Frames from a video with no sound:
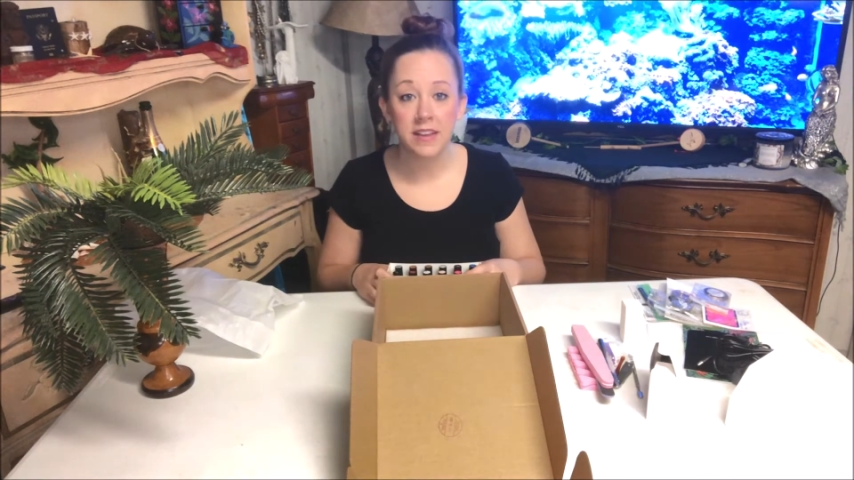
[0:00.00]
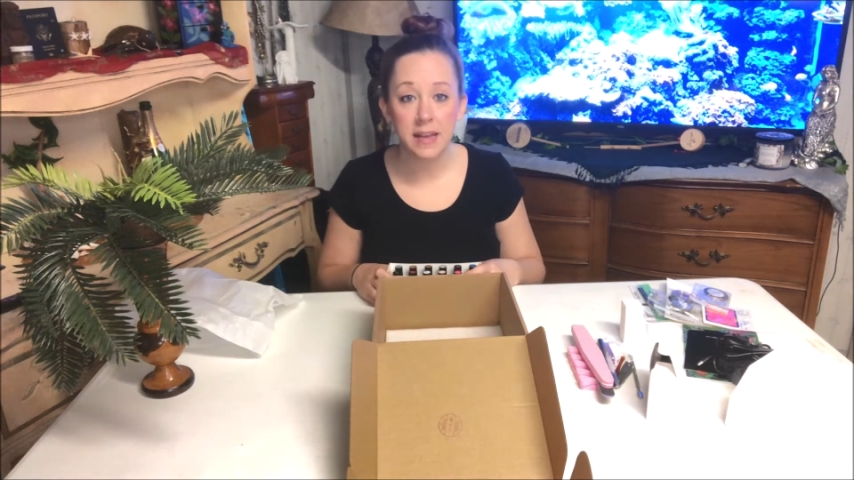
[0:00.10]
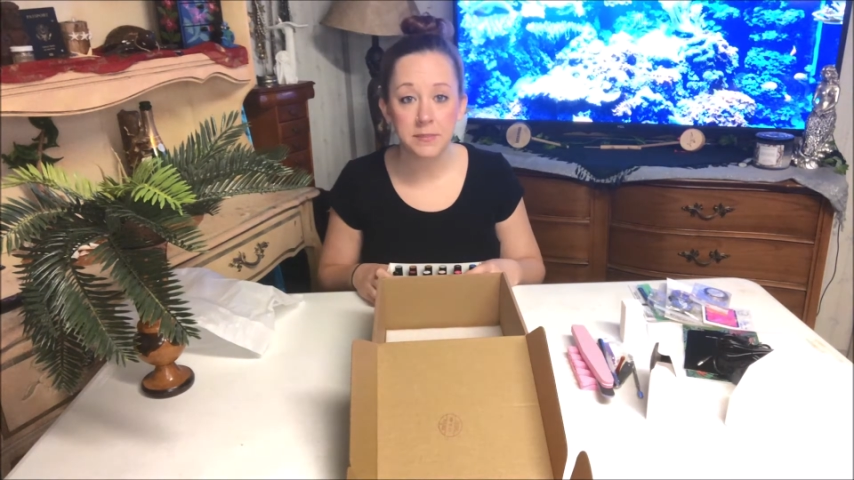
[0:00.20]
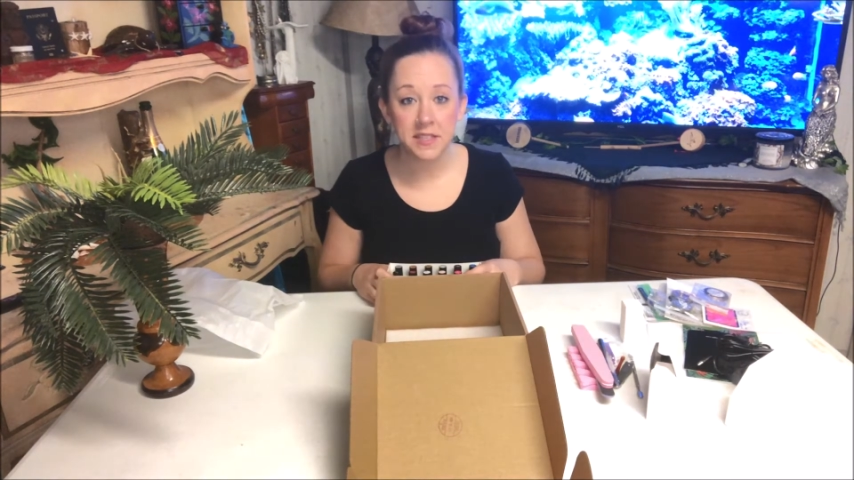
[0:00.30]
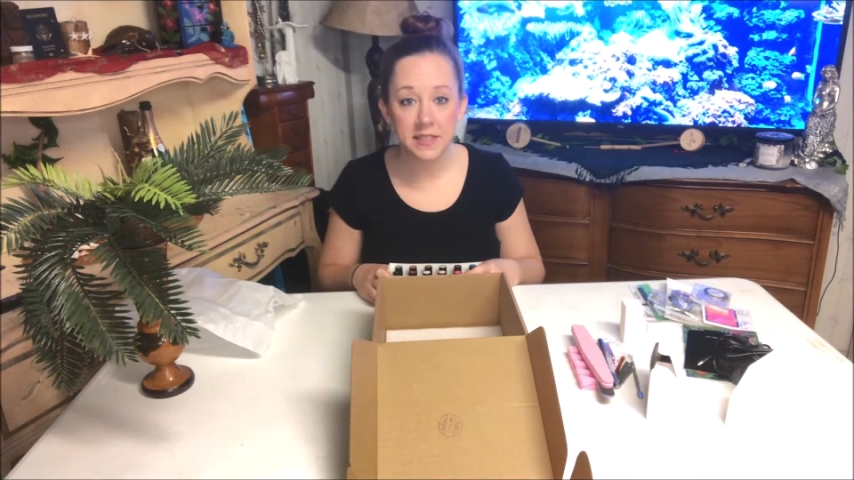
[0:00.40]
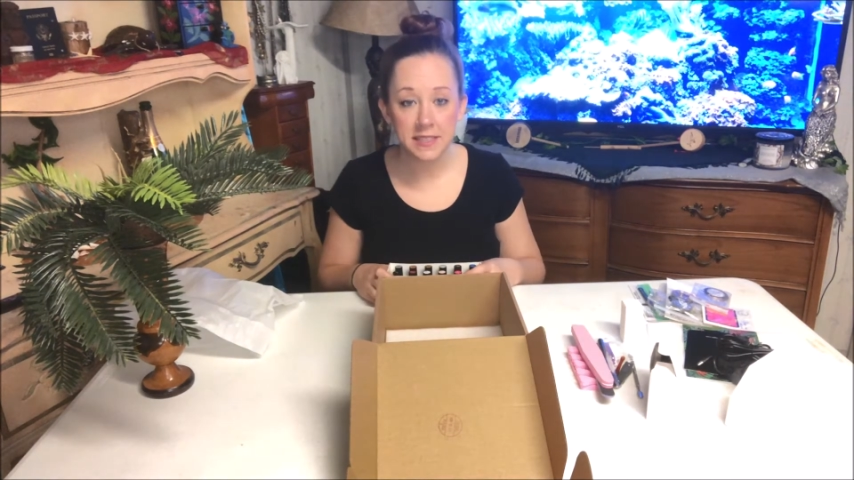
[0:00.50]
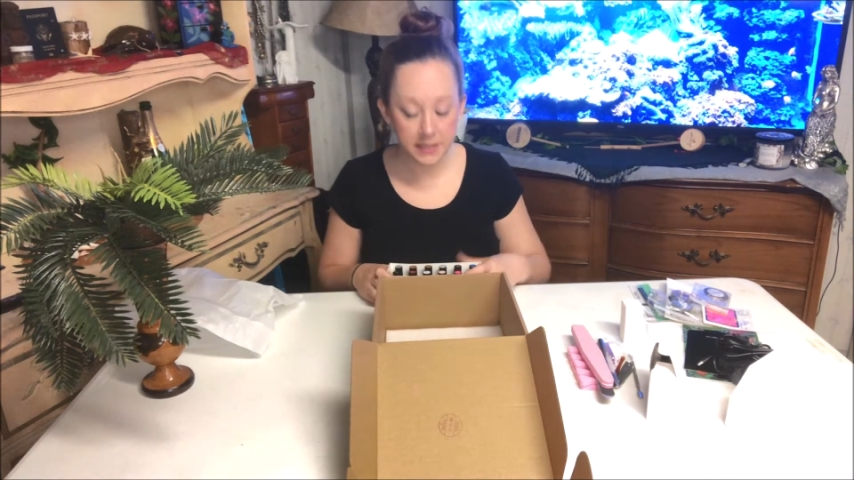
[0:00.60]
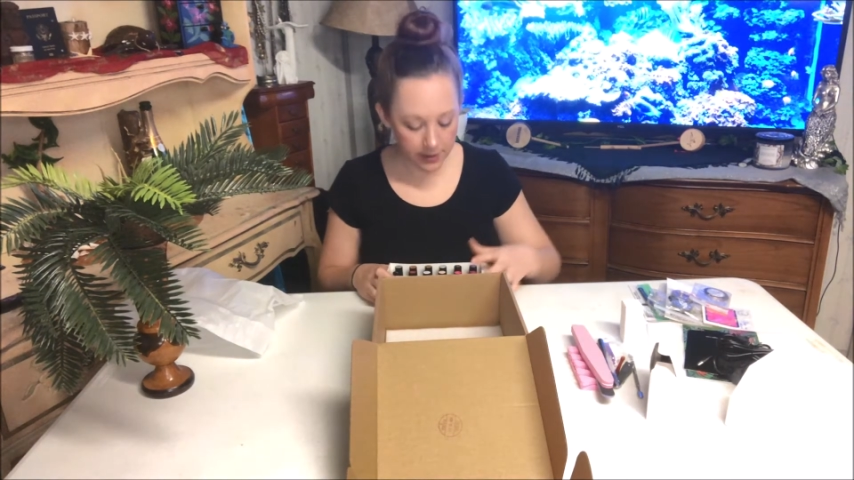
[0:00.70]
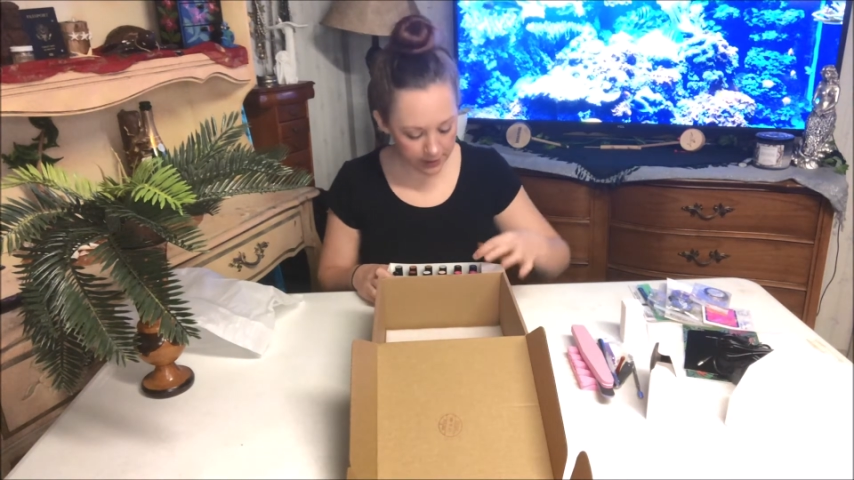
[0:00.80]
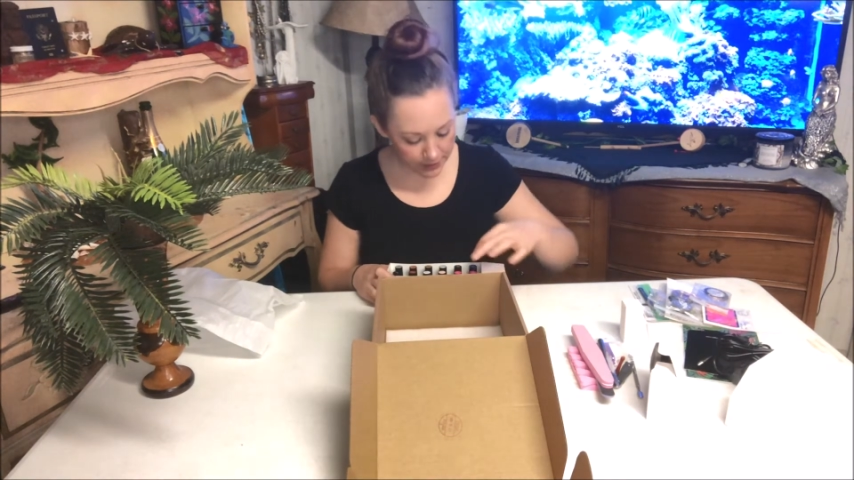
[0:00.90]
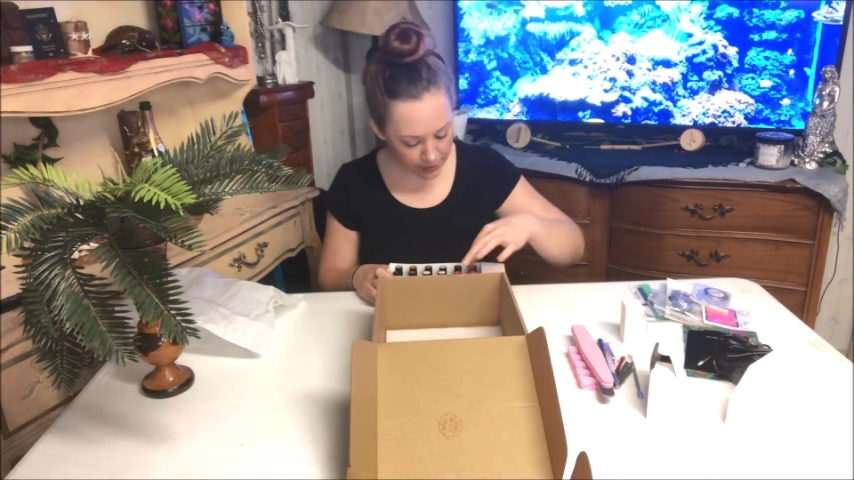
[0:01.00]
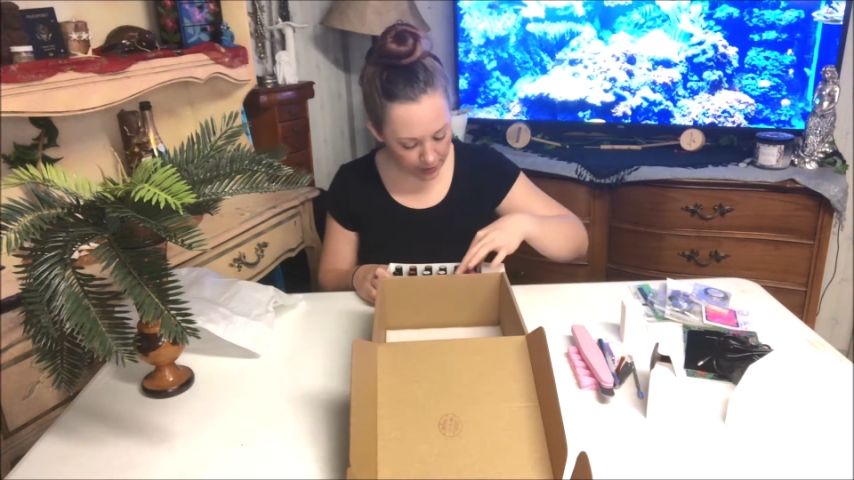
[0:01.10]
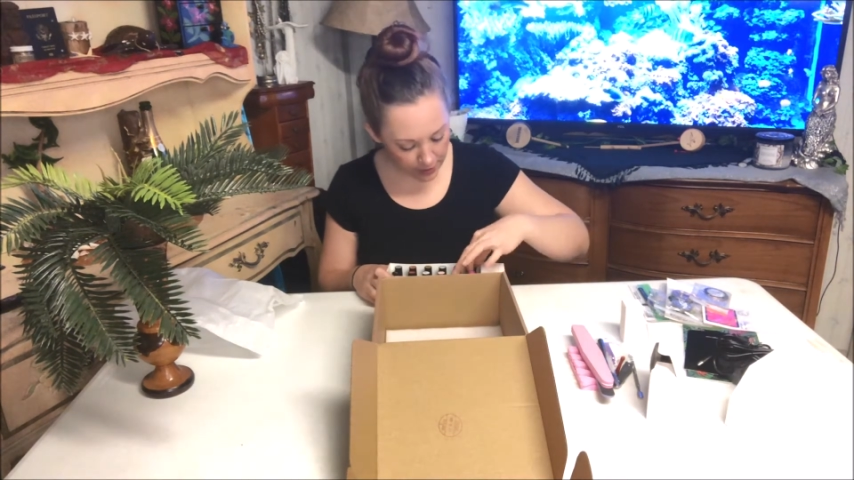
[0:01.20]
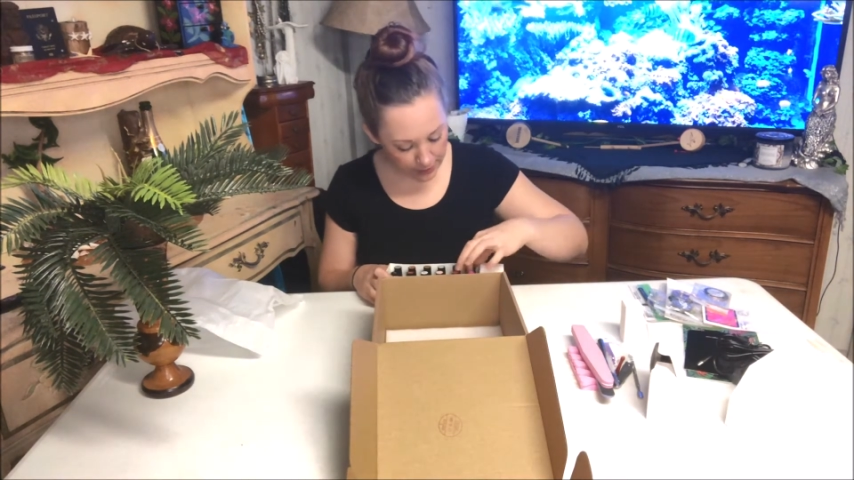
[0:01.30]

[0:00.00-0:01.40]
names of these colors are.